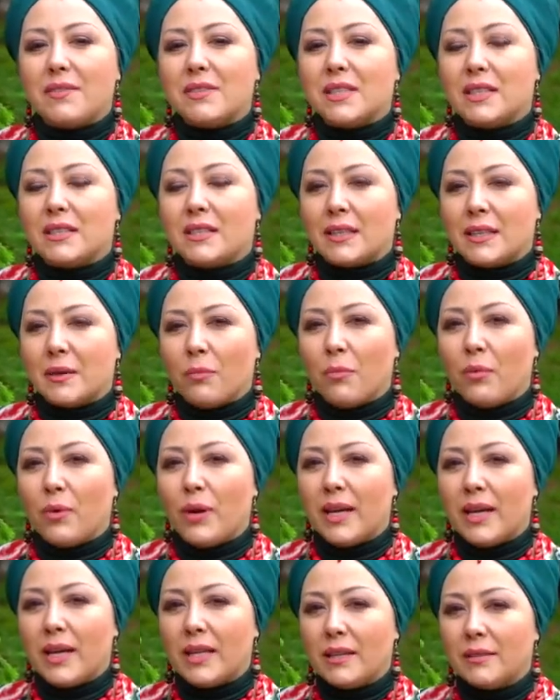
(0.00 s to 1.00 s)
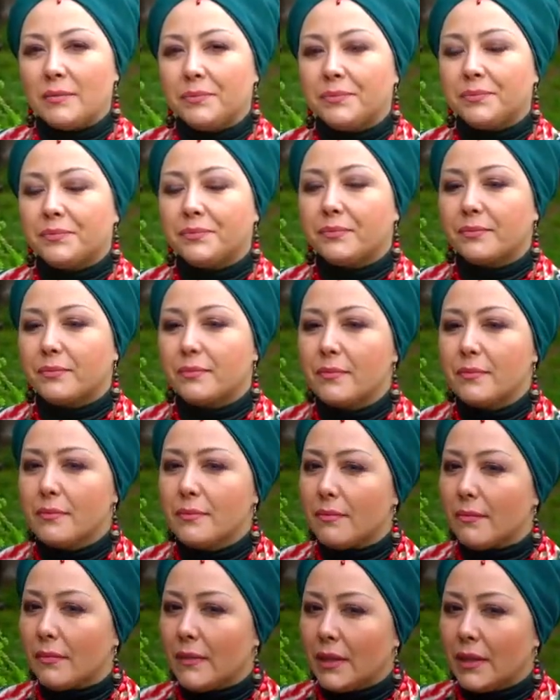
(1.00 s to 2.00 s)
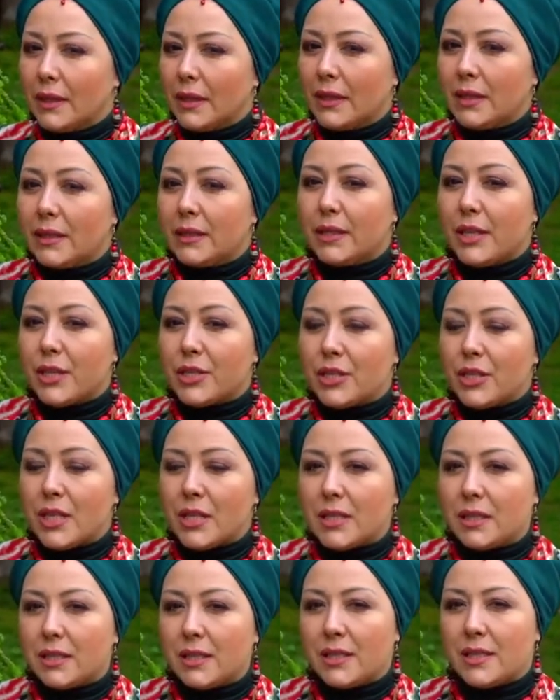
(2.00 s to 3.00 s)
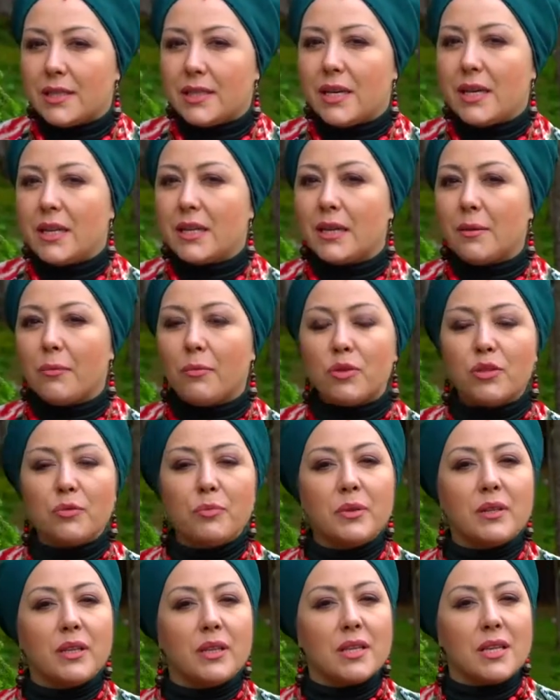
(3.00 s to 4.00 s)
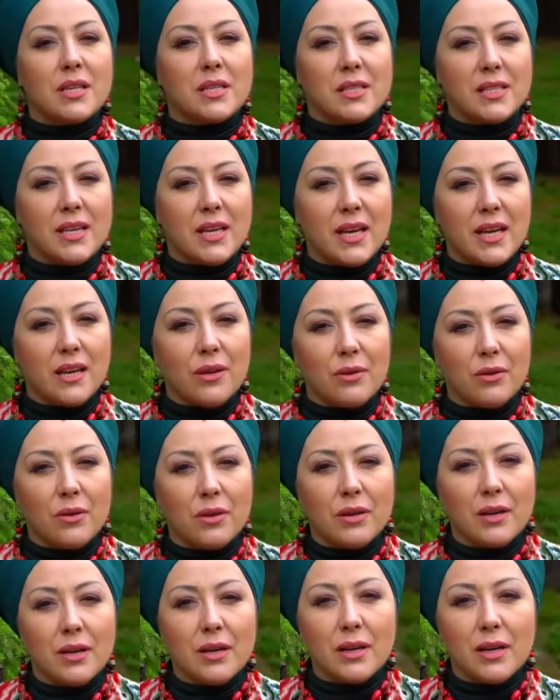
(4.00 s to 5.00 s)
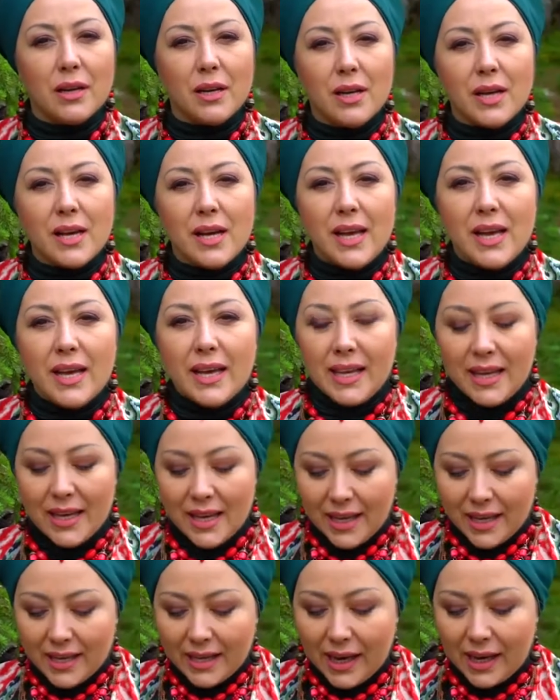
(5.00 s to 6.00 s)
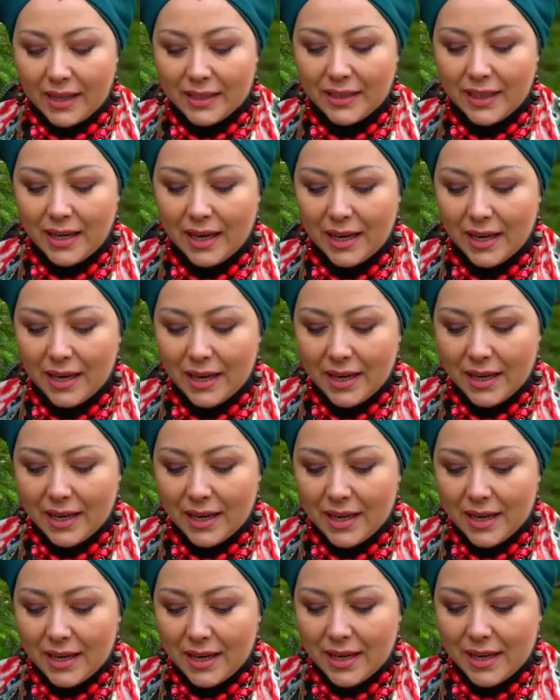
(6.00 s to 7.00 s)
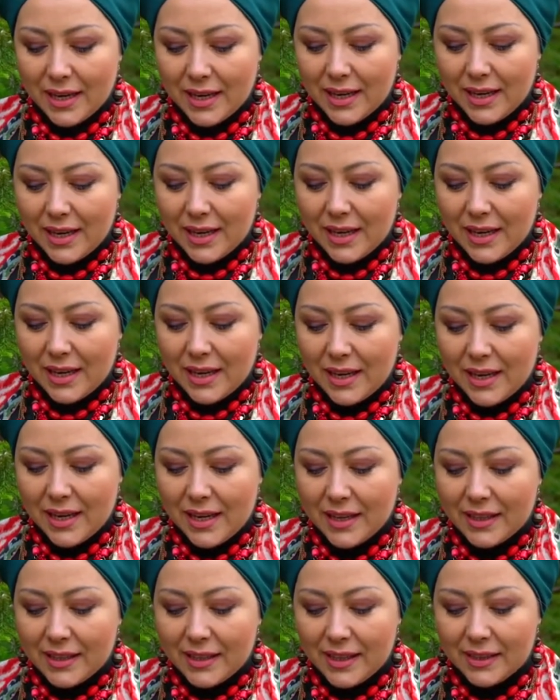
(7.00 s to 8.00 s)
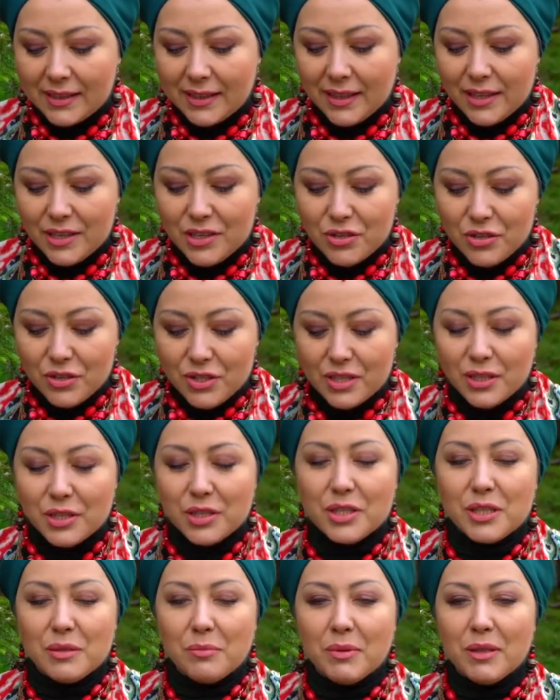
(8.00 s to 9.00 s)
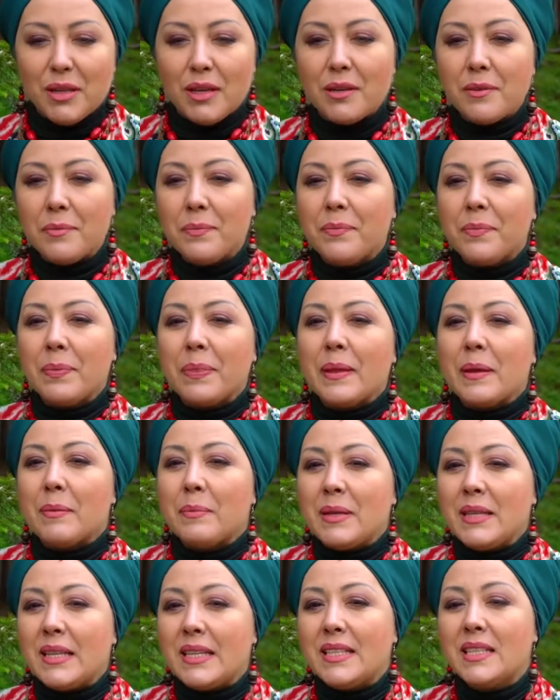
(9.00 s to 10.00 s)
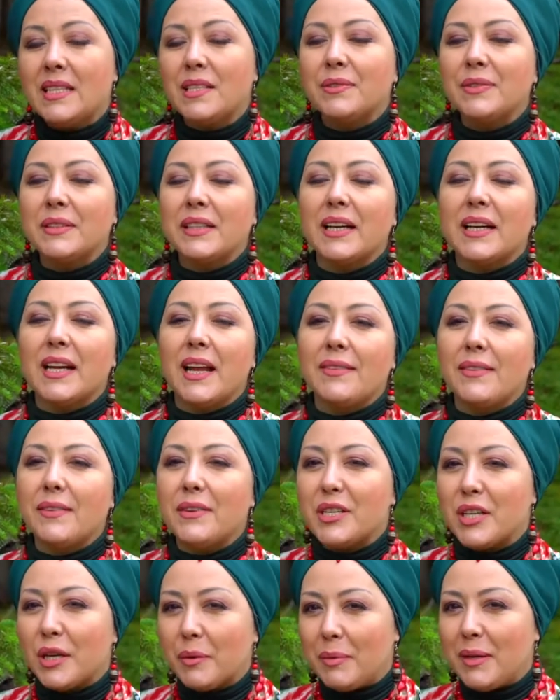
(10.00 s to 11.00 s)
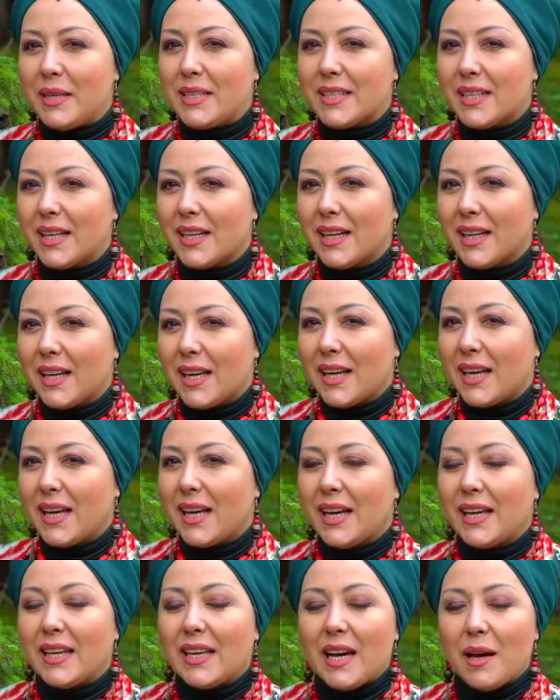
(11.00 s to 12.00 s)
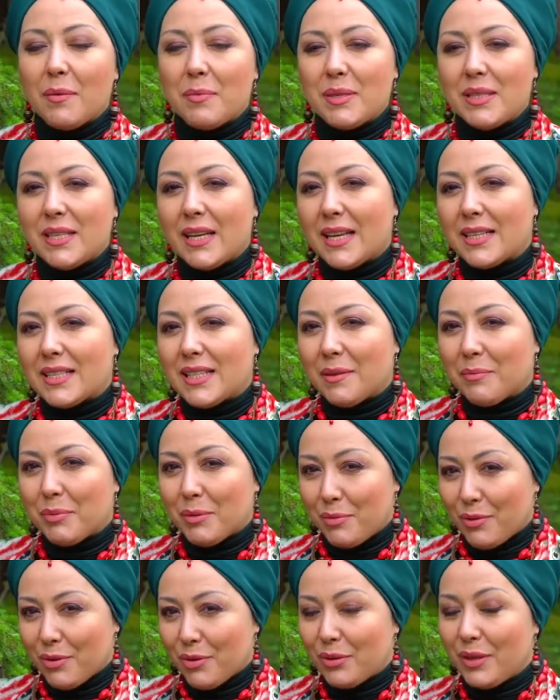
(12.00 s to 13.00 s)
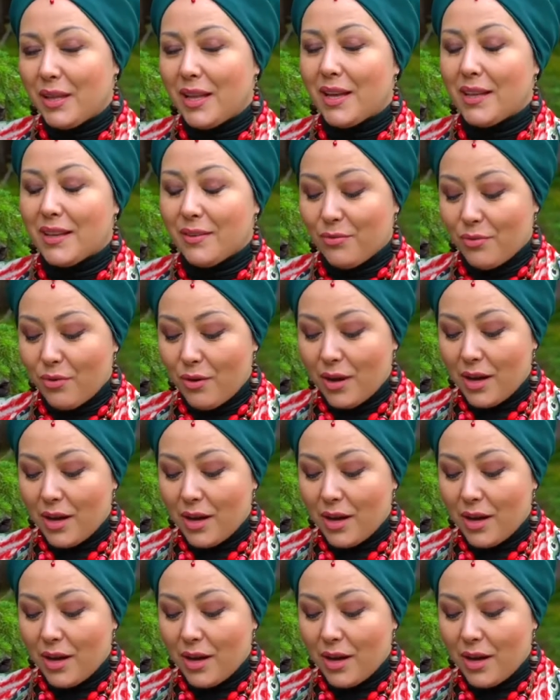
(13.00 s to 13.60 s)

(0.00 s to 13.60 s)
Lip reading: or maybe for a week. And when our seminar starts, bring photos of your loved ones. I will definitely select an amulet for them so that your loved ones are in need of nothing